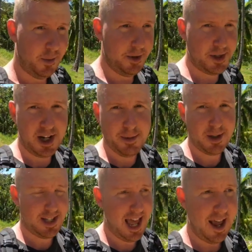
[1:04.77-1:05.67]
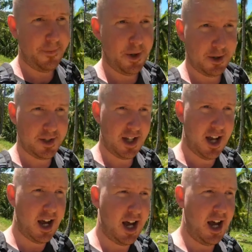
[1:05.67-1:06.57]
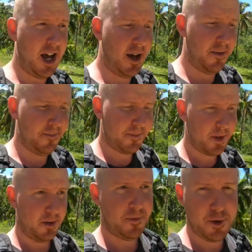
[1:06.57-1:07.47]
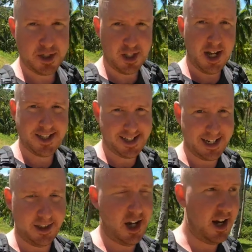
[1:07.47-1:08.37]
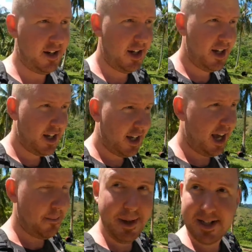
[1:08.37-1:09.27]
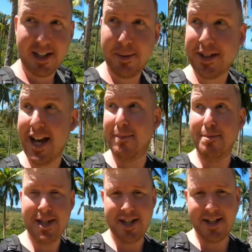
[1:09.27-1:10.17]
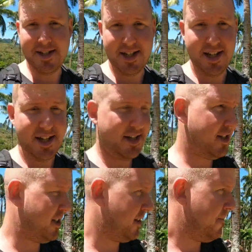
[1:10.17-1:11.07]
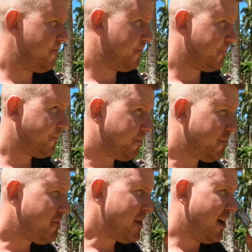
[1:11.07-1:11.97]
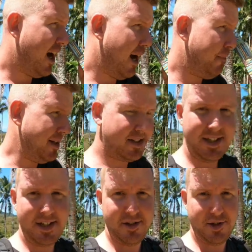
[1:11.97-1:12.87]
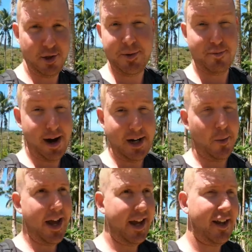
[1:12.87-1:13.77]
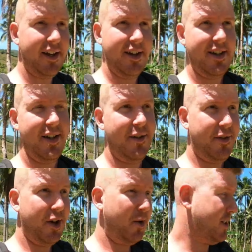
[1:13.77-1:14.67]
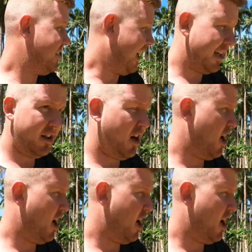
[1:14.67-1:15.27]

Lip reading: when they're talking about land, there's first lot, second lot. And basically what that means is basically to do with right away. So second